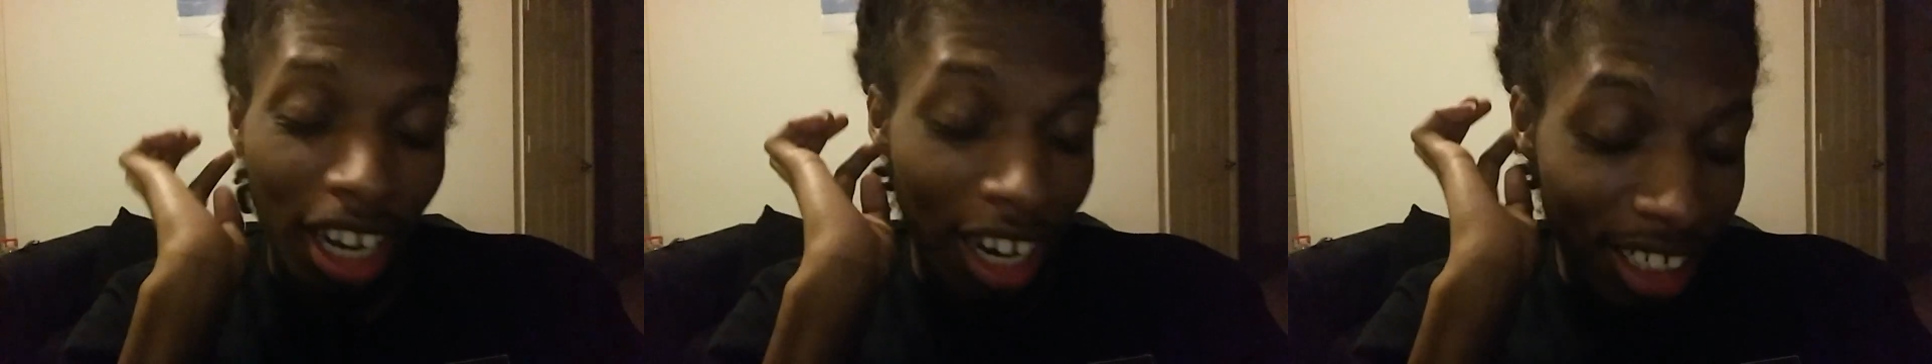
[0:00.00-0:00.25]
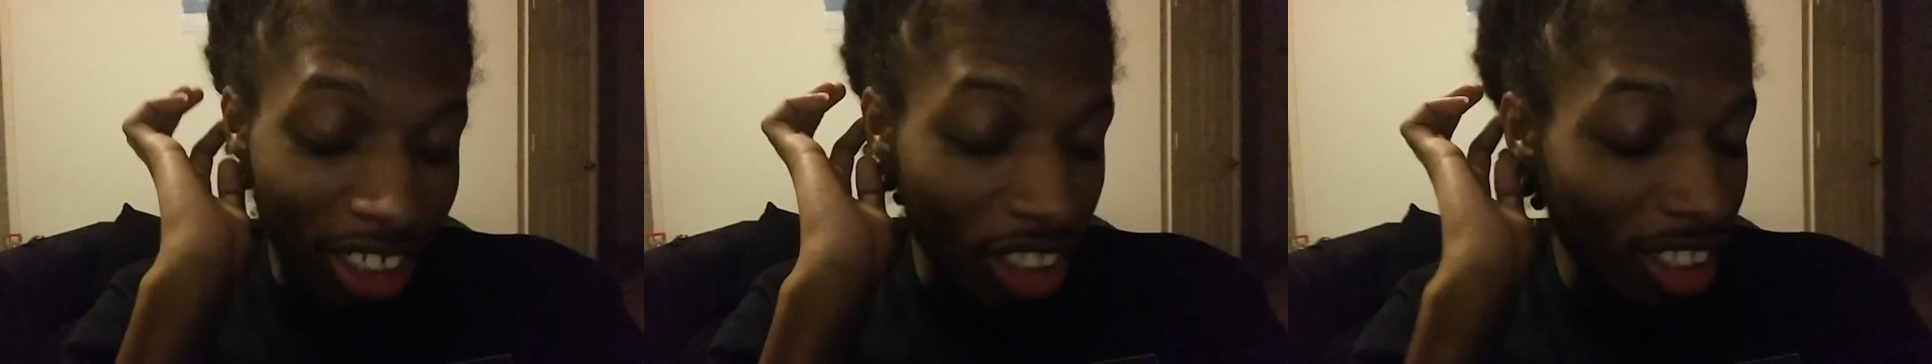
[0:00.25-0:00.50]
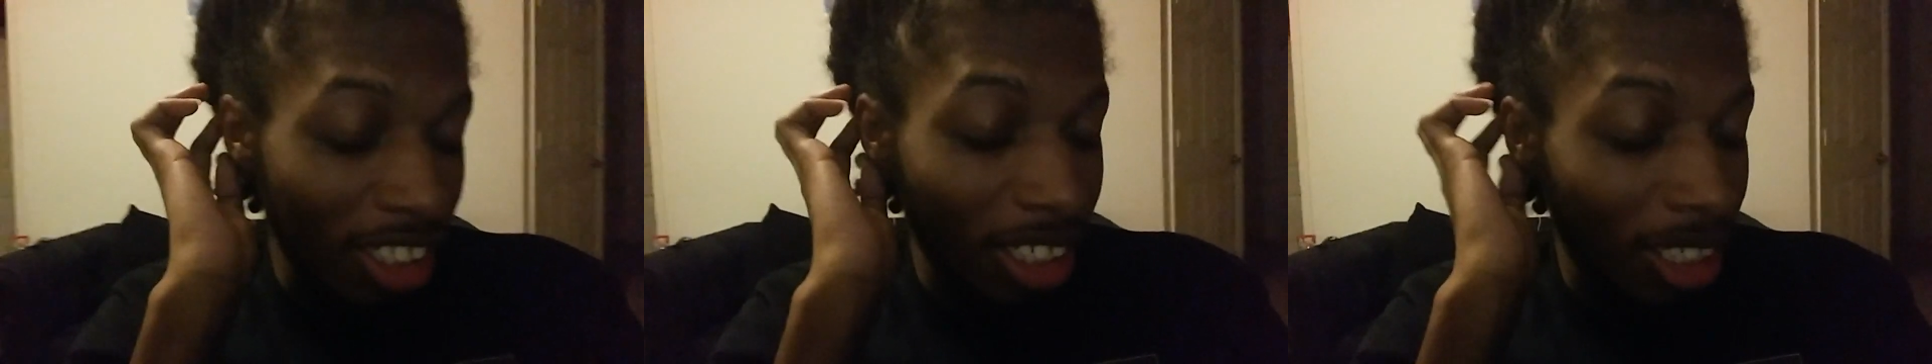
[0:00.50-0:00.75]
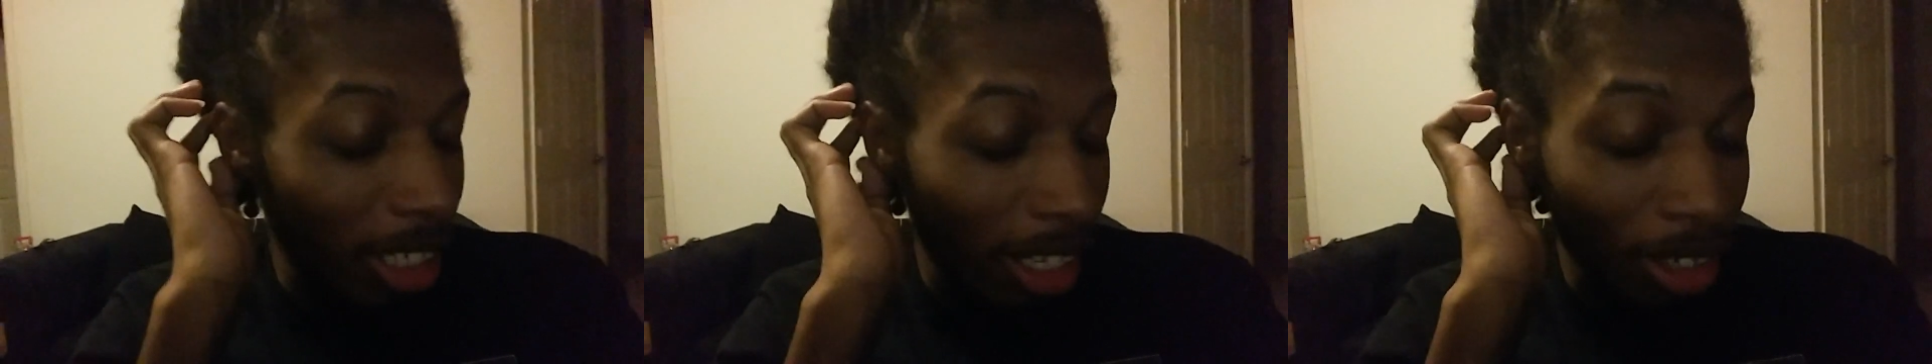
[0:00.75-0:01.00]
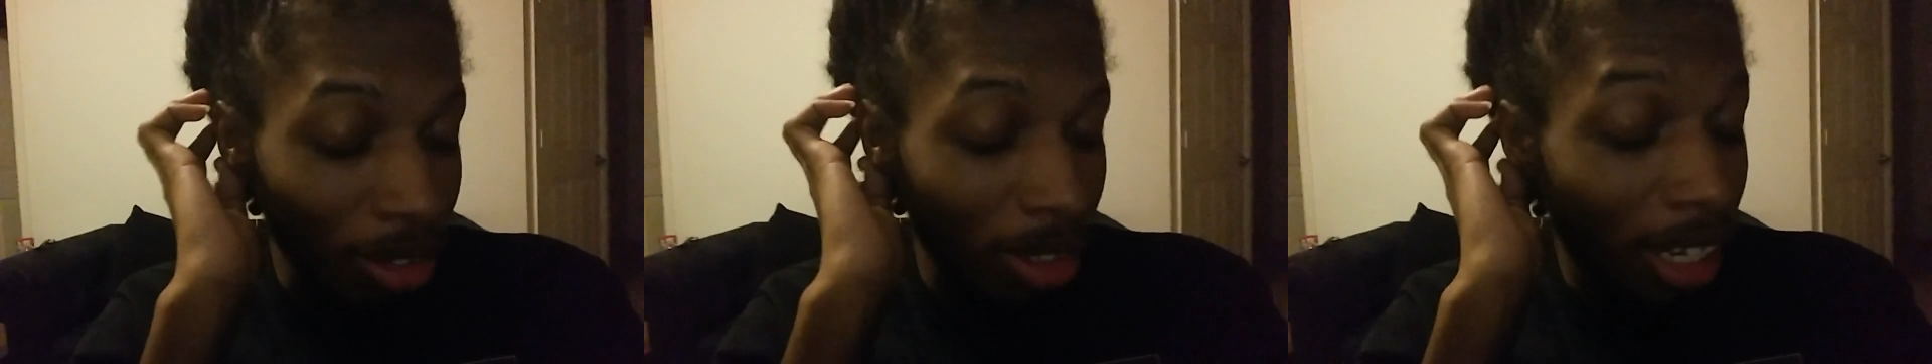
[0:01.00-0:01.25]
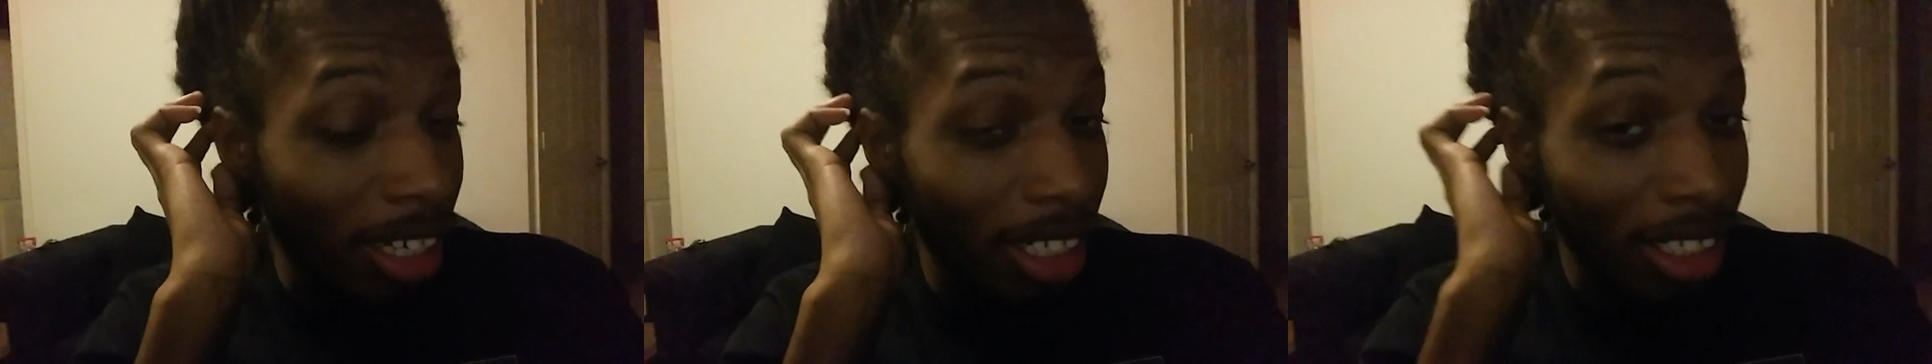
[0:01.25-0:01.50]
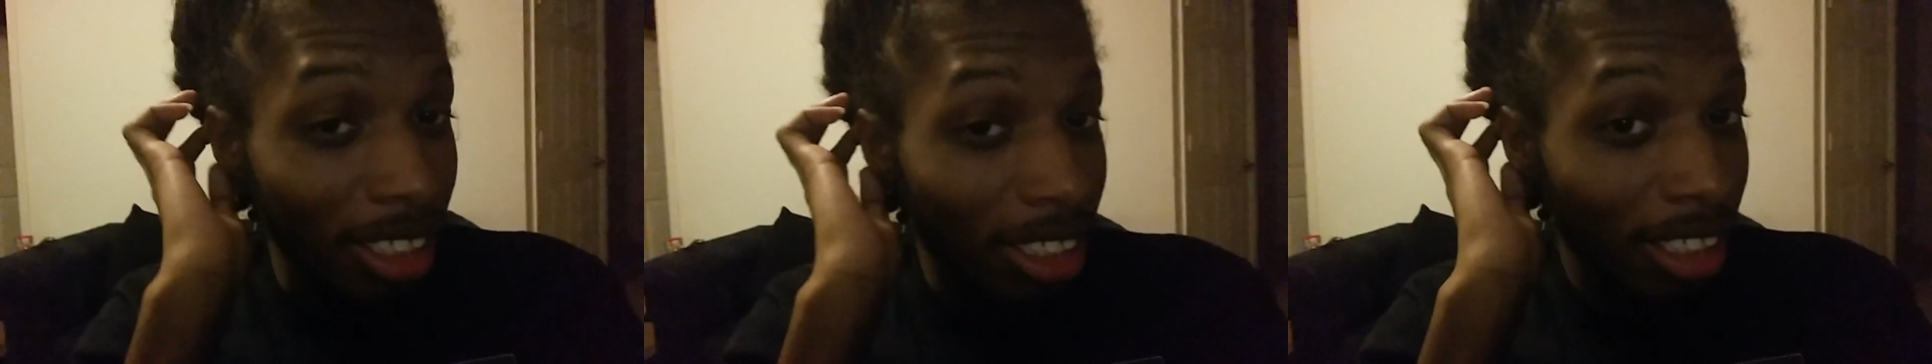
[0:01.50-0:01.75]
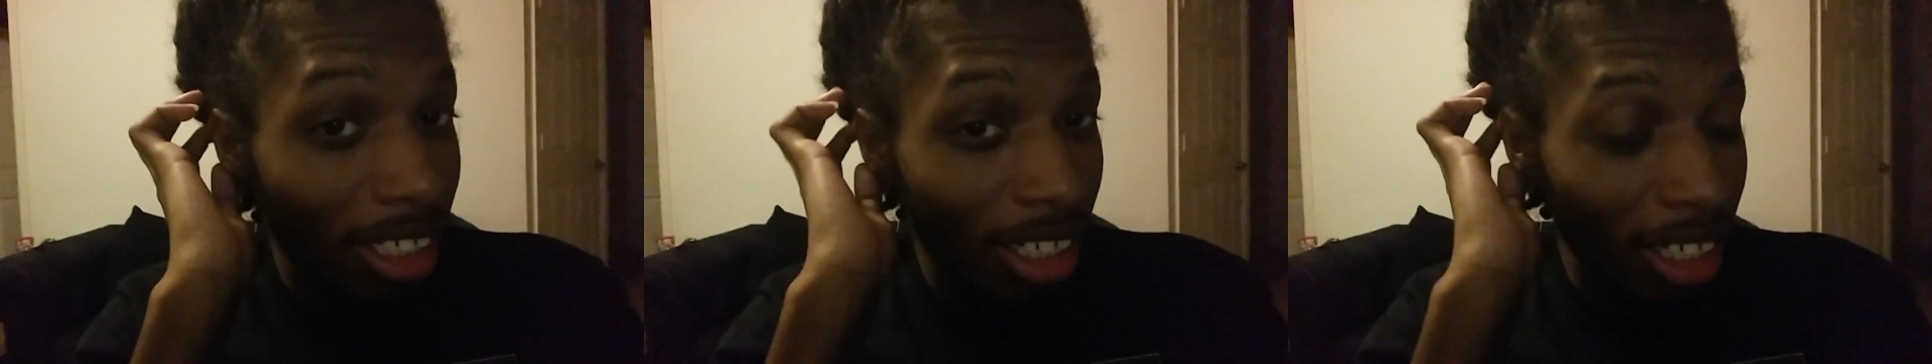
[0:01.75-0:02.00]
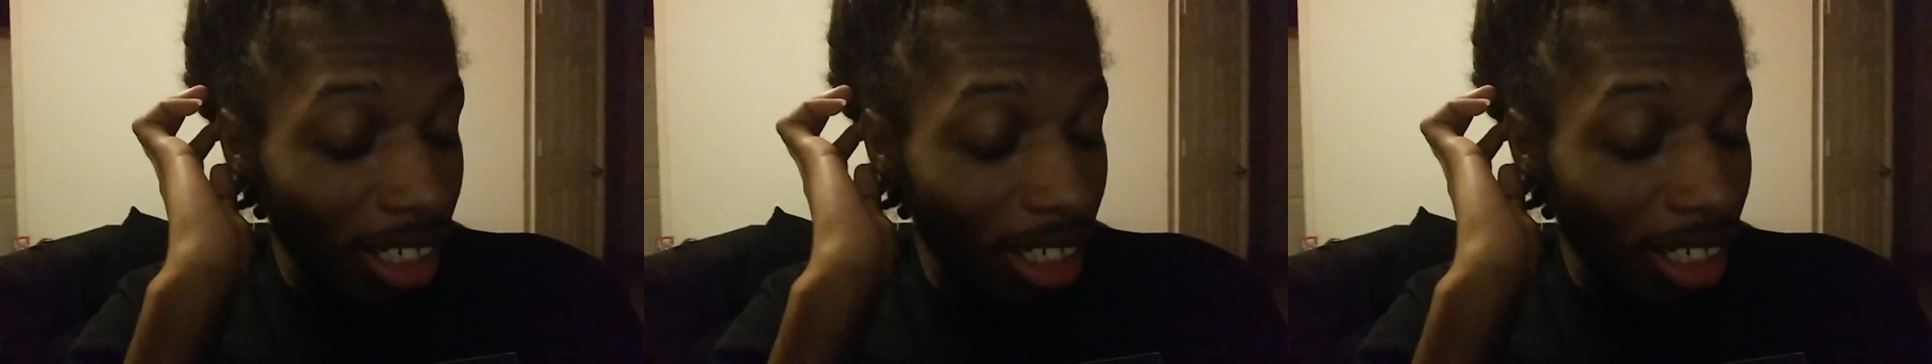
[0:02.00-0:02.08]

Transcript: I can just tell that he is.